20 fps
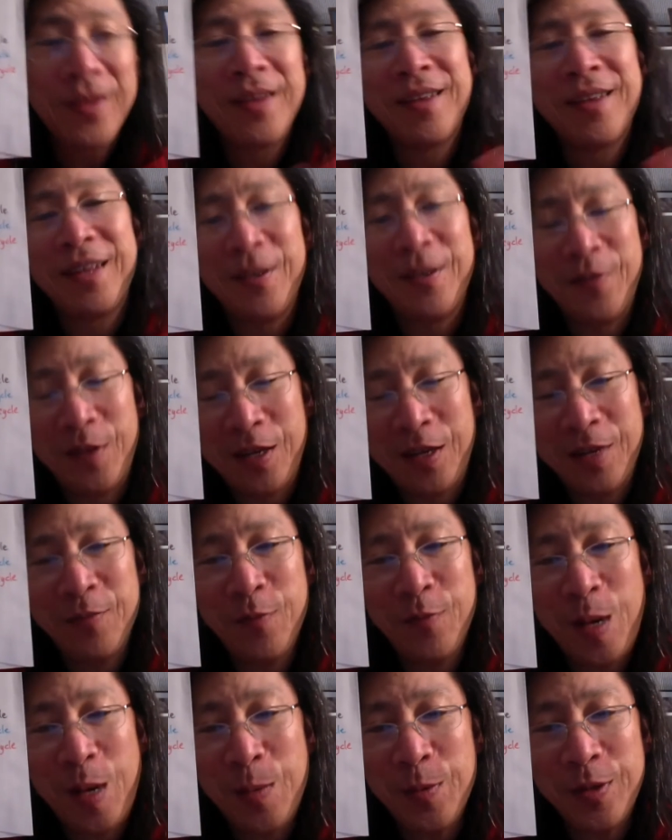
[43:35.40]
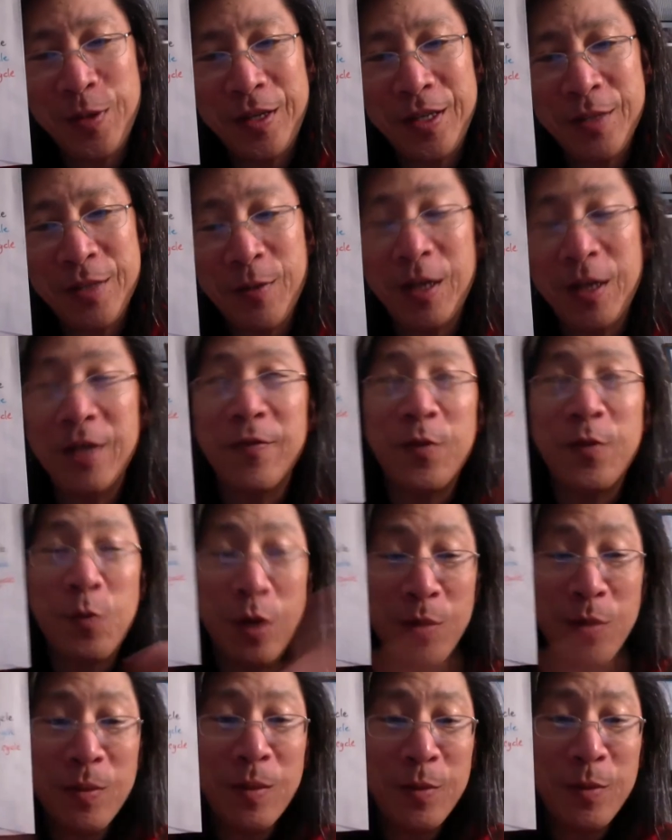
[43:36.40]
if you can remember this, right? If you want
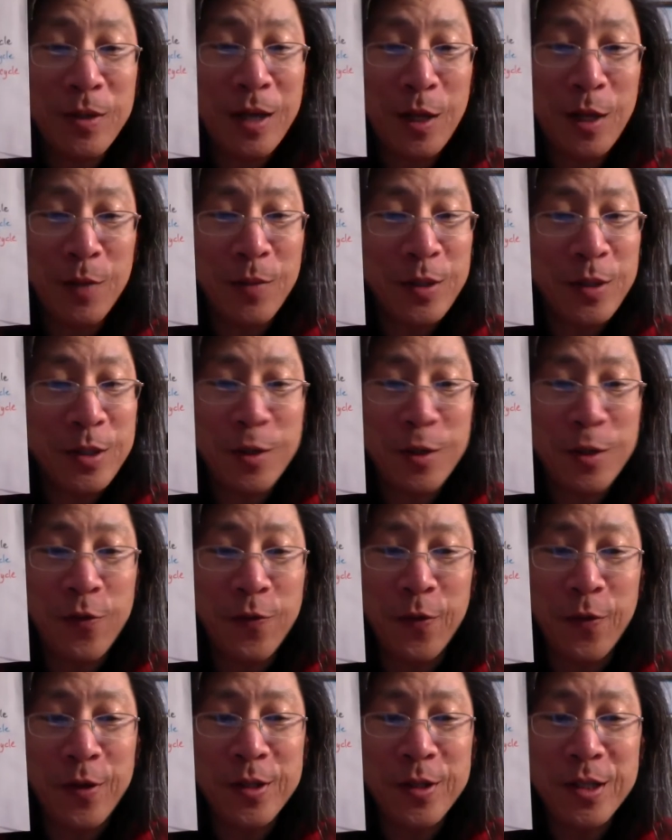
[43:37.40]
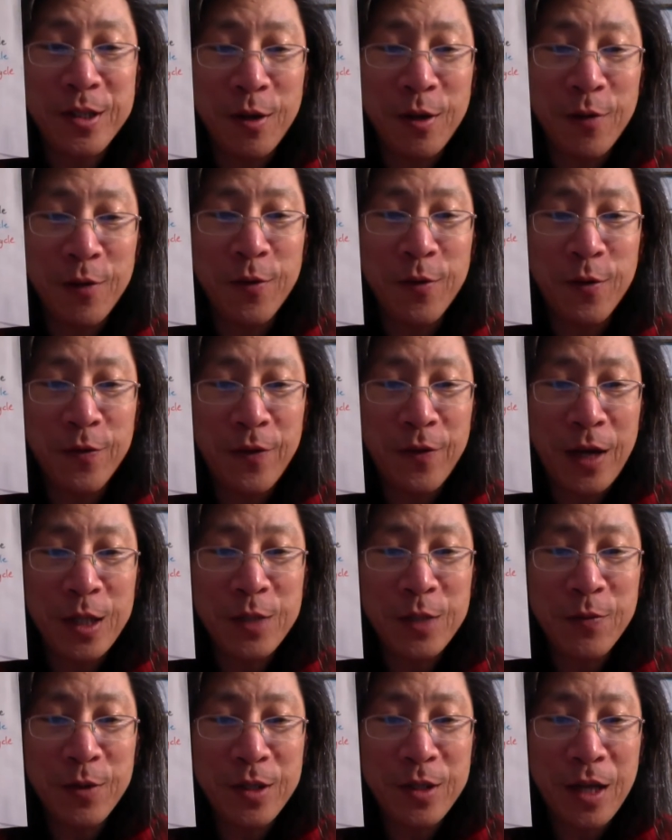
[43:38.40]
to remember the elements, go for it. Sulfur,
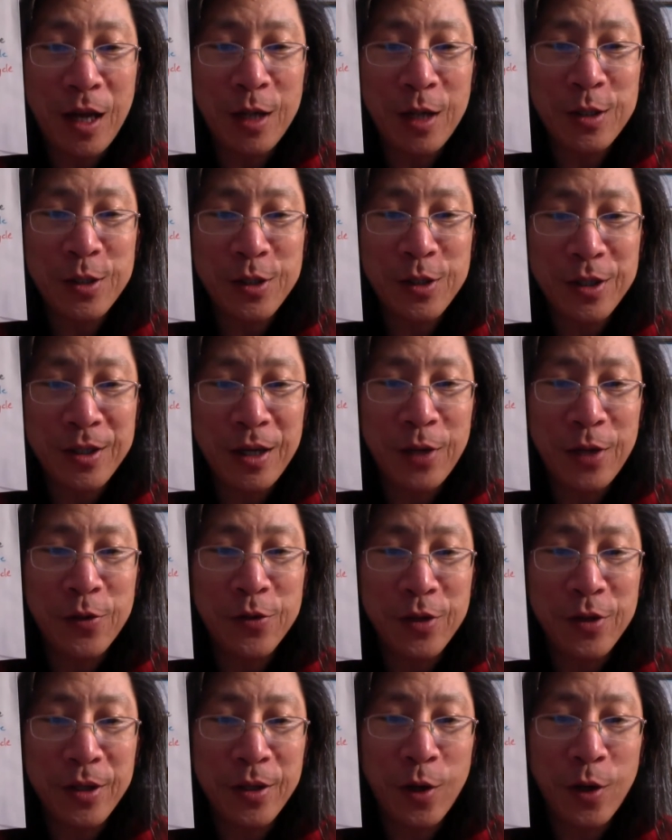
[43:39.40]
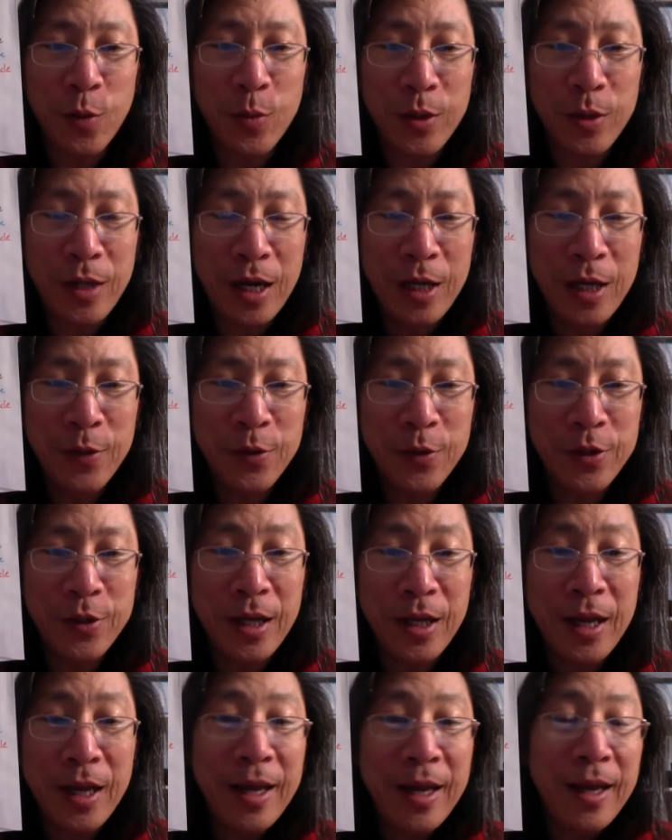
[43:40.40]
phosphorus, oxygen, nitrogen, carbon, hydrogen.
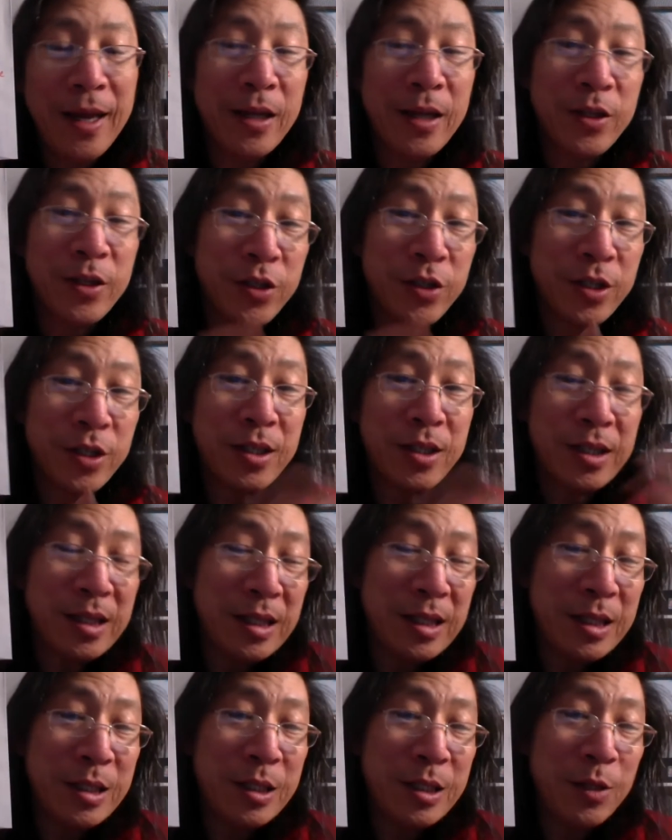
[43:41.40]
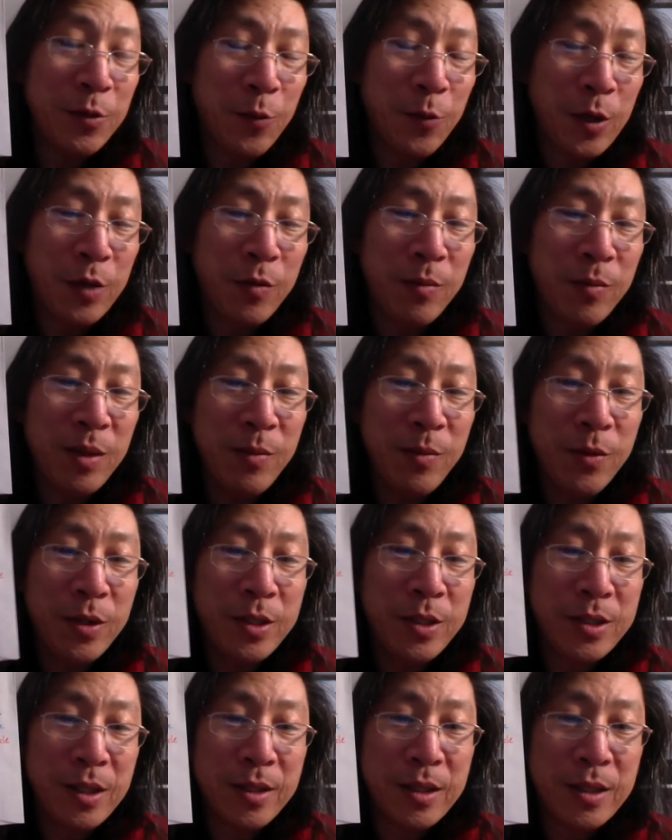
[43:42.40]
And just the easier way to remember it
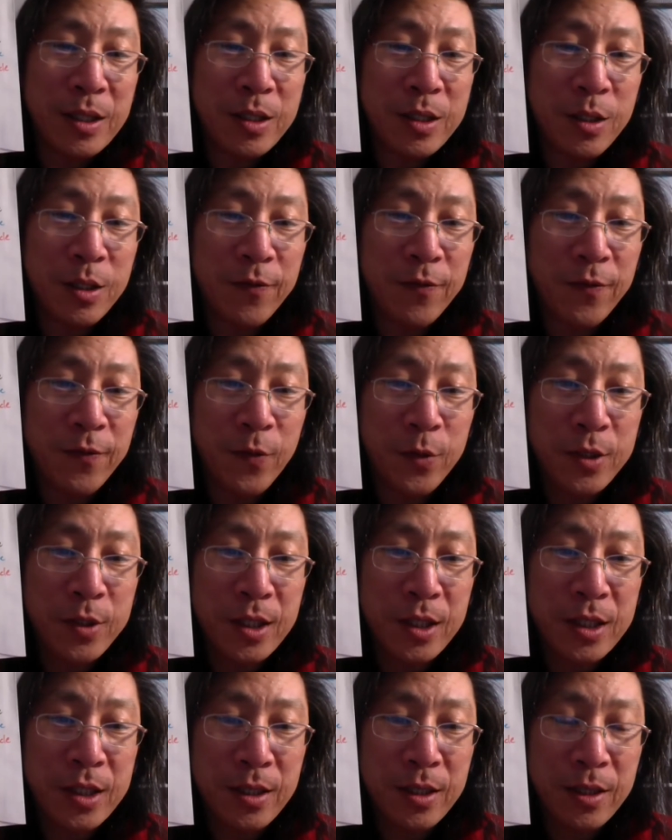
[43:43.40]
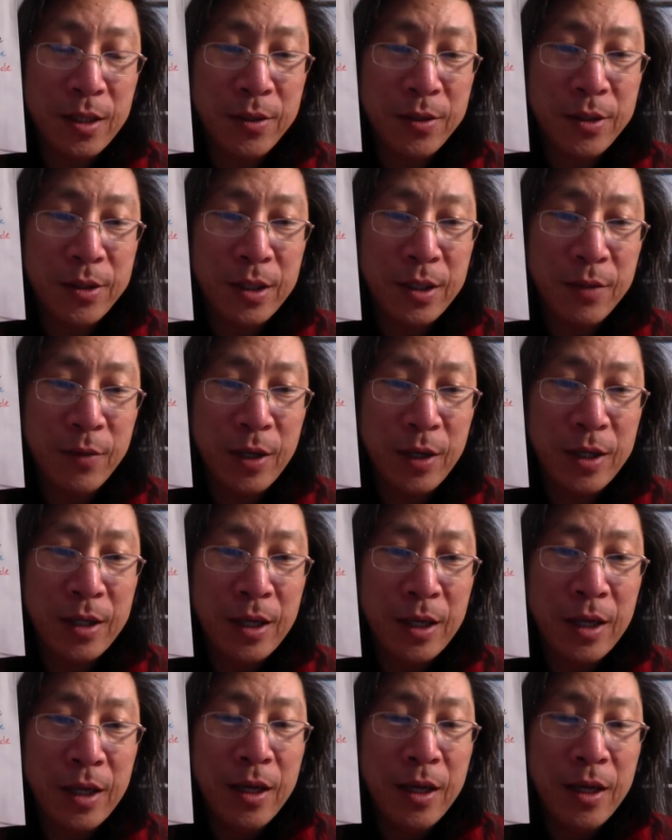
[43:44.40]
is that these are the first 6 letters, right?